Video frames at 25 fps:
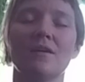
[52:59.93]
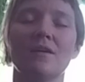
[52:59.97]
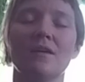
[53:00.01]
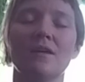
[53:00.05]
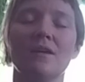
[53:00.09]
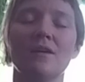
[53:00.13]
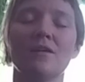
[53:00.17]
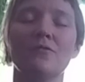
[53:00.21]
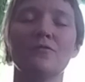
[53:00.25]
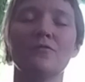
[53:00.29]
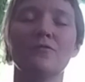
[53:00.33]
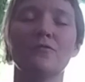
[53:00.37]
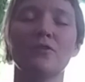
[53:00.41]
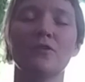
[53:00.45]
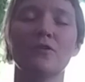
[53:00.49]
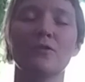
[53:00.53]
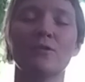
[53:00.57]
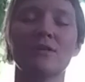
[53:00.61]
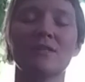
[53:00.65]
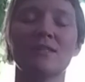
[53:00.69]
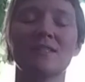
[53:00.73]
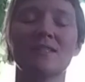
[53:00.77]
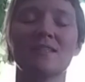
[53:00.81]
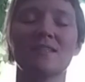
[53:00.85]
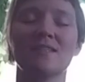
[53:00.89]

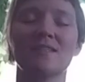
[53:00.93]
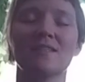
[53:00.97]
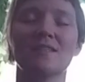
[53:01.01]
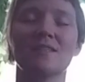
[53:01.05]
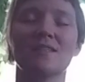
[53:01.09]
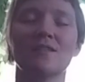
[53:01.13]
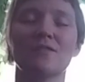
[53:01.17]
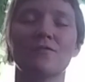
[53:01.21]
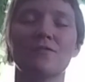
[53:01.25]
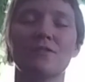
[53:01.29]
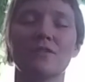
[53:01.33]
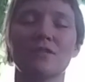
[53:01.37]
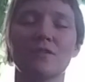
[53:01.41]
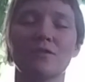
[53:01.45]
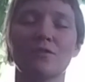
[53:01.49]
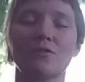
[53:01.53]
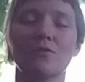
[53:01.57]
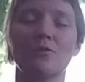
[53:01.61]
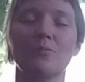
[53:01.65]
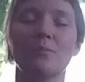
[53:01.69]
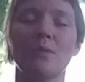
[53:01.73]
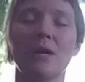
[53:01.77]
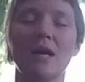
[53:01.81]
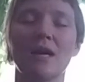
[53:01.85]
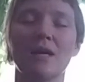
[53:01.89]
influences the
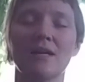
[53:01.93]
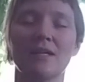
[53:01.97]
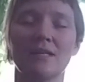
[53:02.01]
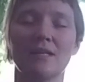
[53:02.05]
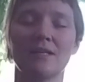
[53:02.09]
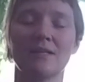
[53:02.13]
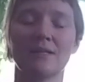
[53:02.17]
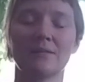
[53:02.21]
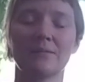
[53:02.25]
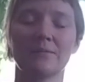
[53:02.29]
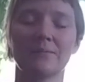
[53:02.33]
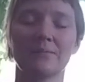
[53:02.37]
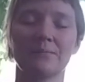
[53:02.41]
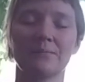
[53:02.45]
physical body.